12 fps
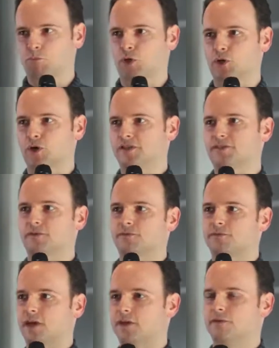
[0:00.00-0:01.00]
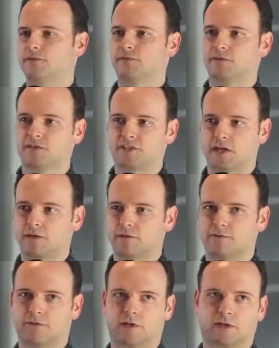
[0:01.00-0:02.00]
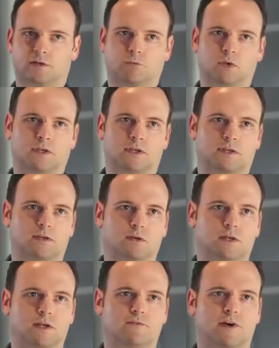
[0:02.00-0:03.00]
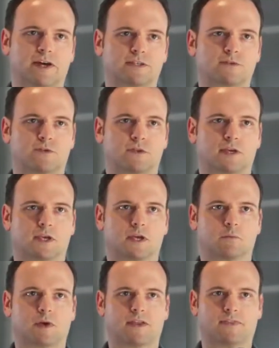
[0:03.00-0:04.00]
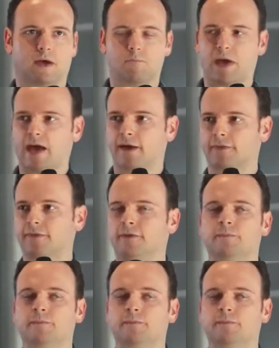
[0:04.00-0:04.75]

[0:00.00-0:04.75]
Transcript: progressive kind of set of really good advice for thinking about that path.